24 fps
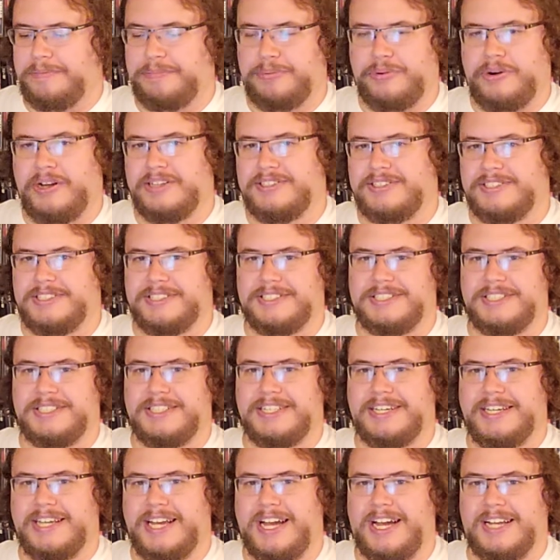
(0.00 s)
present in
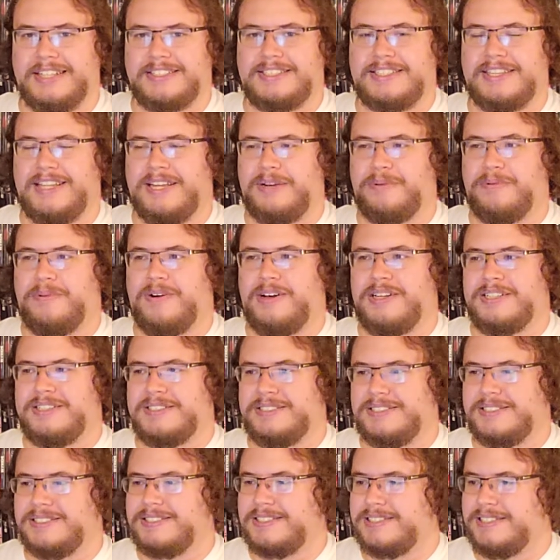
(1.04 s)
the ghastly
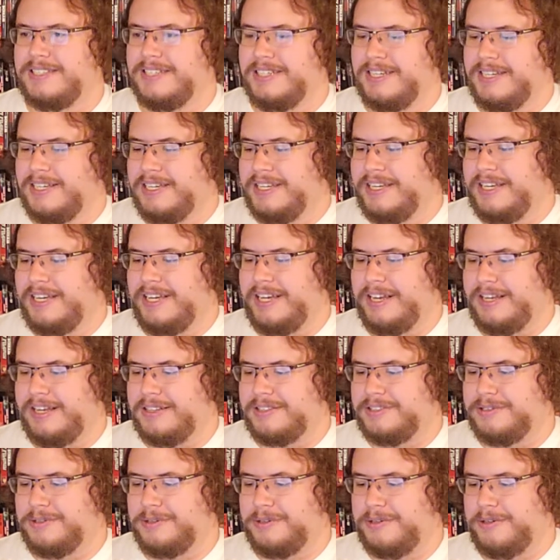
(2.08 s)
ones. It
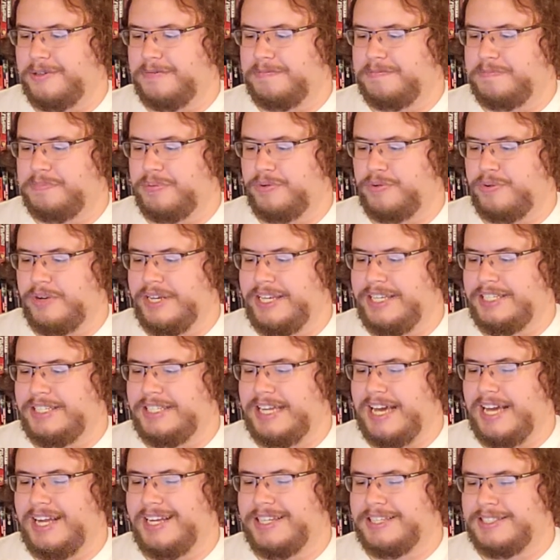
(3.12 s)
sort of
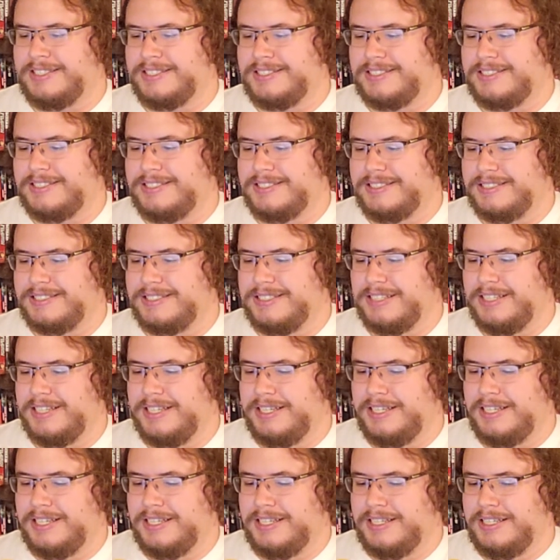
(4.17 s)
predates
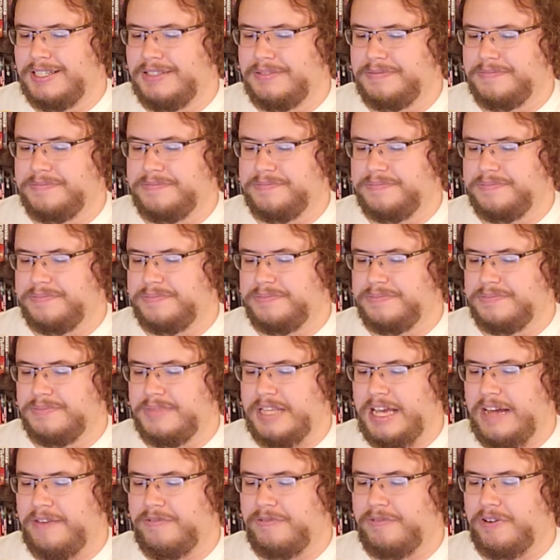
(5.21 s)

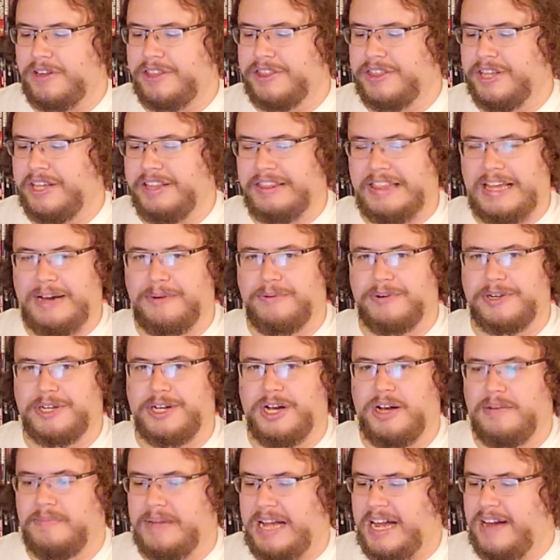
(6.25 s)
everything that would
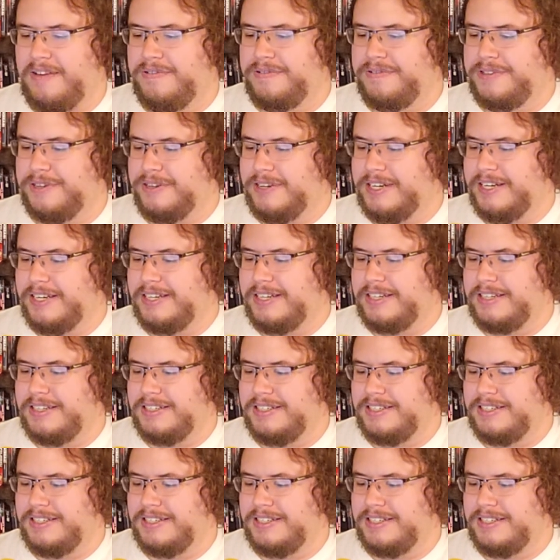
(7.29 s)
come after it.